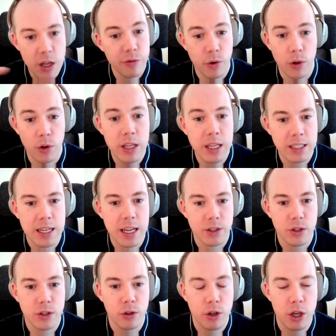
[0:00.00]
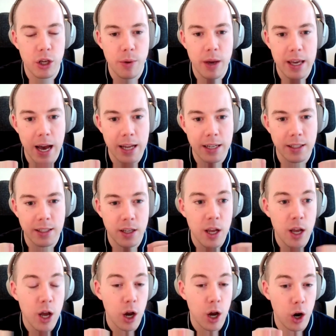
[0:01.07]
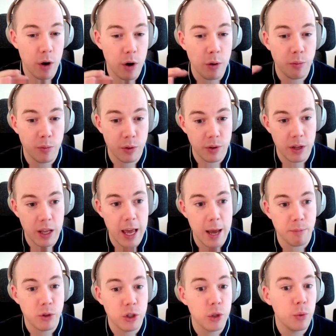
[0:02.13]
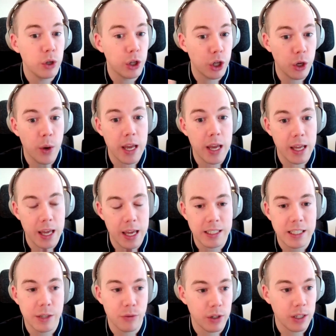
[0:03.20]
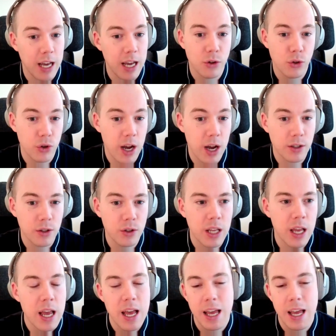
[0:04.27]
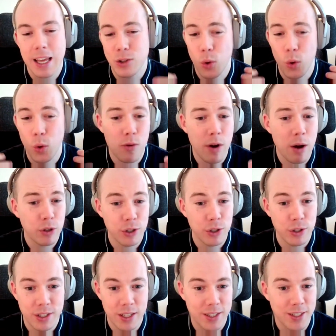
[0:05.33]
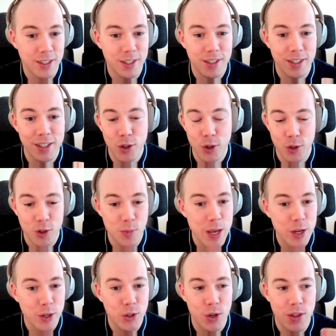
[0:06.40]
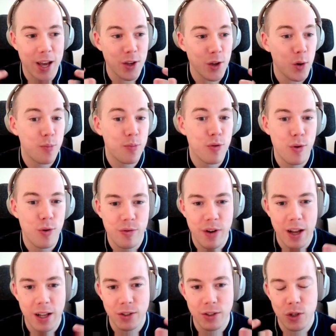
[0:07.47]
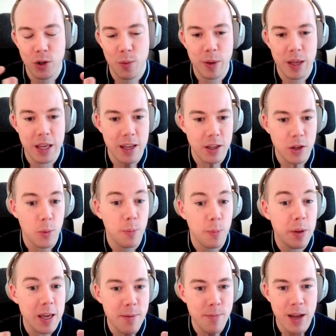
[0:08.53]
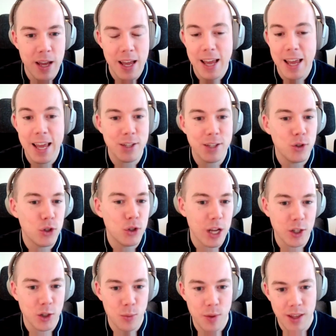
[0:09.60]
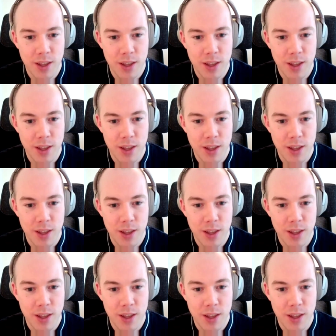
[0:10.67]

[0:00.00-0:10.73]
For all the international QA guidance around um, doing QA at different gantry angles is all around consistency, just to make sure that your profiles, your, be your beam isn't changing